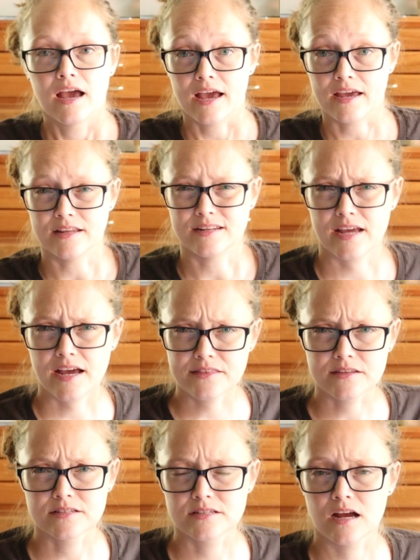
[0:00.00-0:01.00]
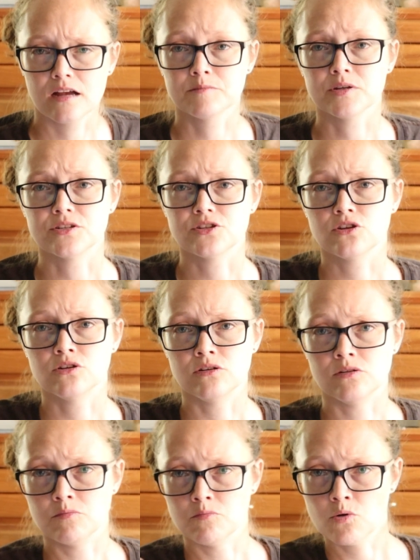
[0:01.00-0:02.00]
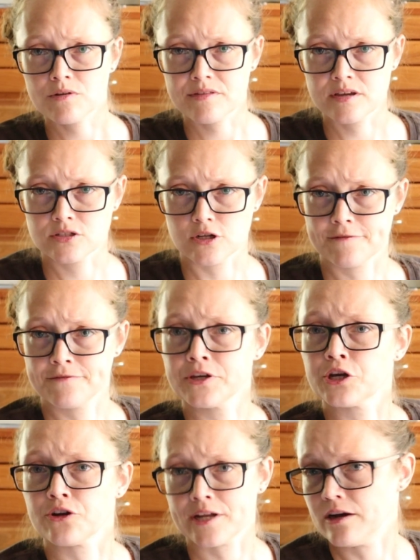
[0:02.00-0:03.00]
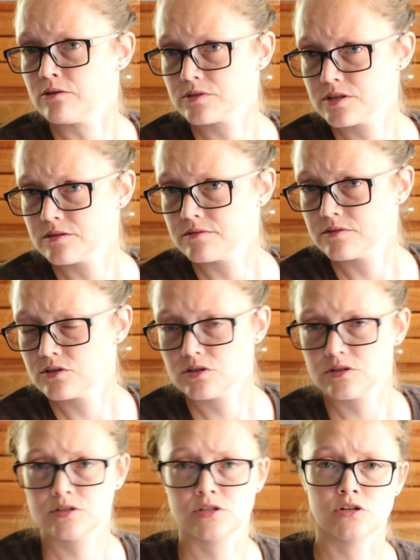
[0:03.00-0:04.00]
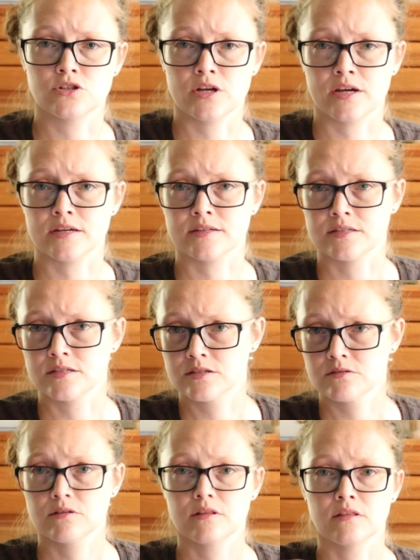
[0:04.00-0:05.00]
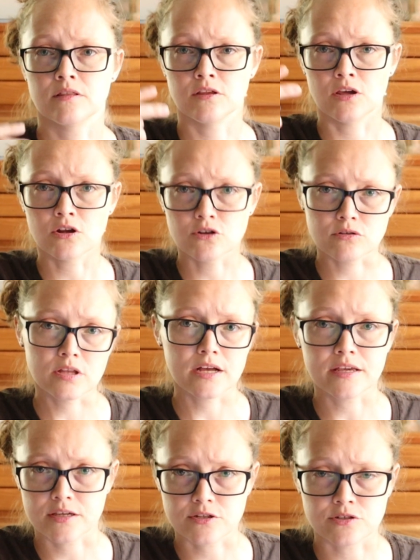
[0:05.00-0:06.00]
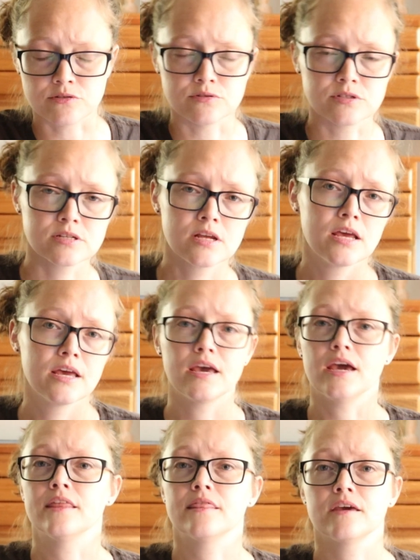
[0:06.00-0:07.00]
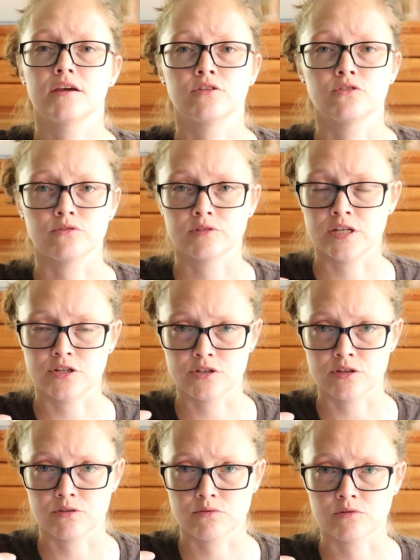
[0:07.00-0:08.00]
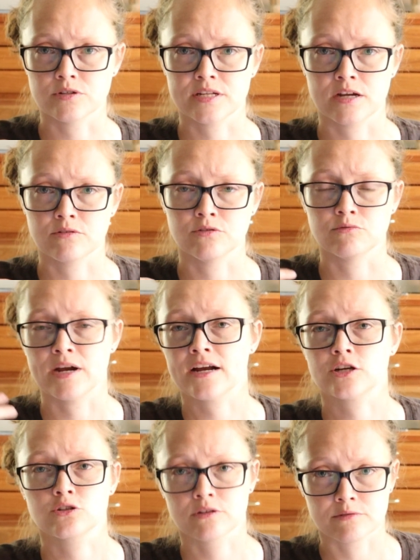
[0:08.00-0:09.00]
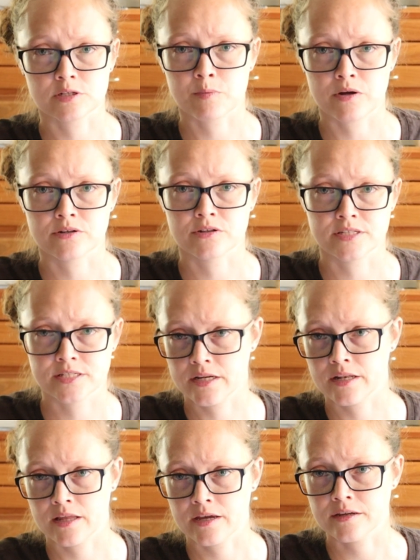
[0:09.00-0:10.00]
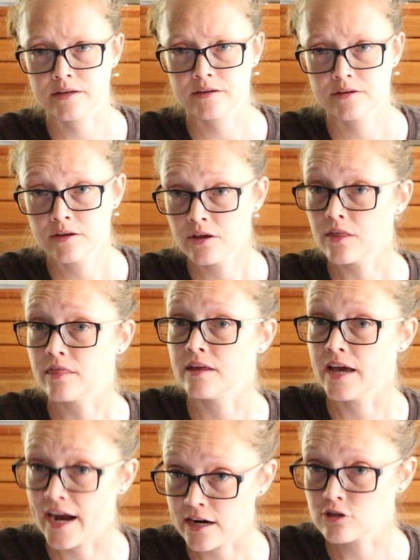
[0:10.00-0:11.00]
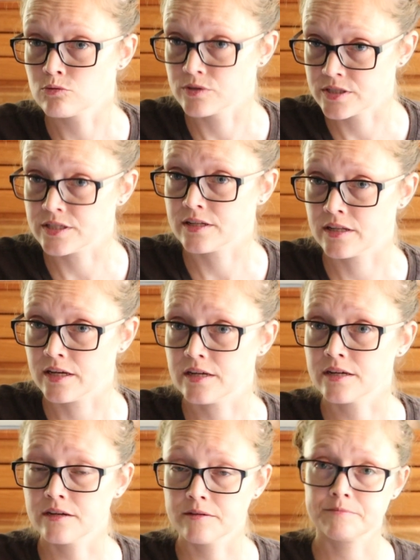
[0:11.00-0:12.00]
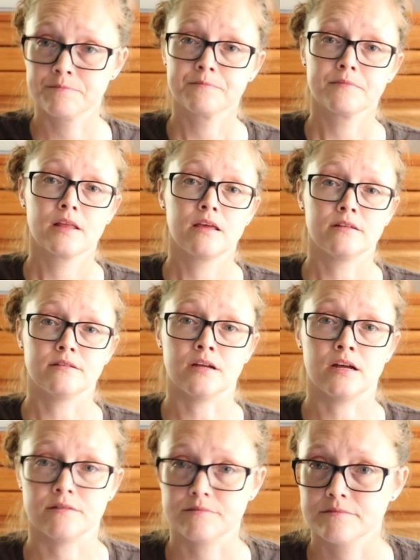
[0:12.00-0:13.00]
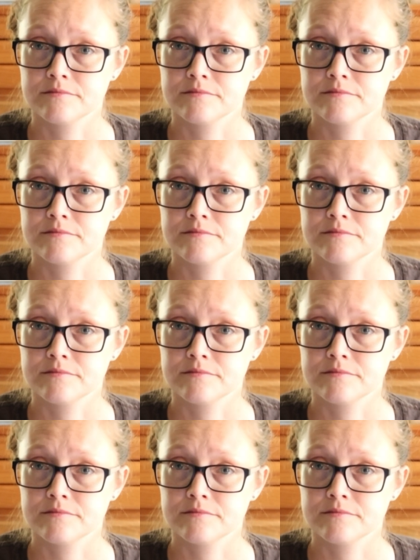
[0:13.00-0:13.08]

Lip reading: And at this time, until more things are figured out, such as the underlying issues, and then teaching the horse how to actually respond to the seat and leg, the actual seat and leg, not